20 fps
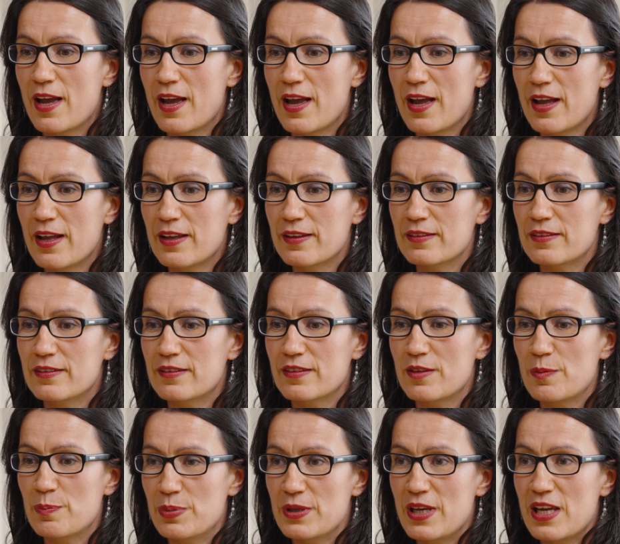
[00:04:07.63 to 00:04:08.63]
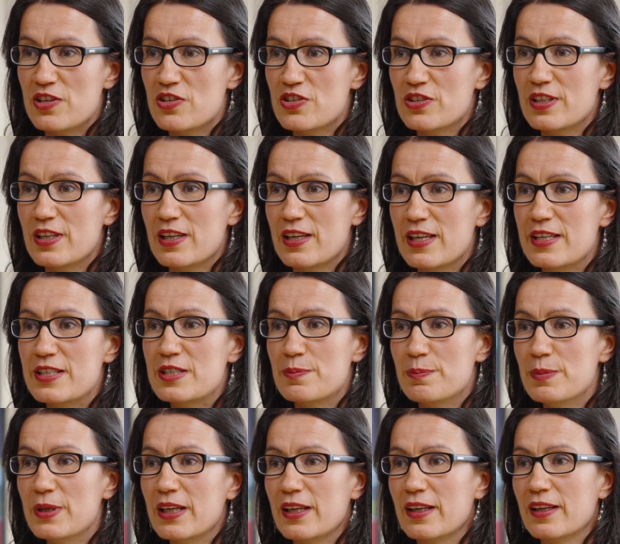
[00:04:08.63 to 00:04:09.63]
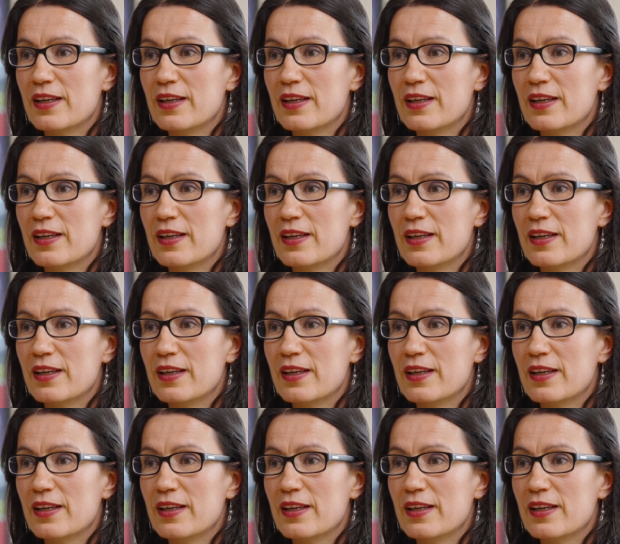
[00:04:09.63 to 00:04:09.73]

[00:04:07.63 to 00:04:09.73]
and the PhD is me.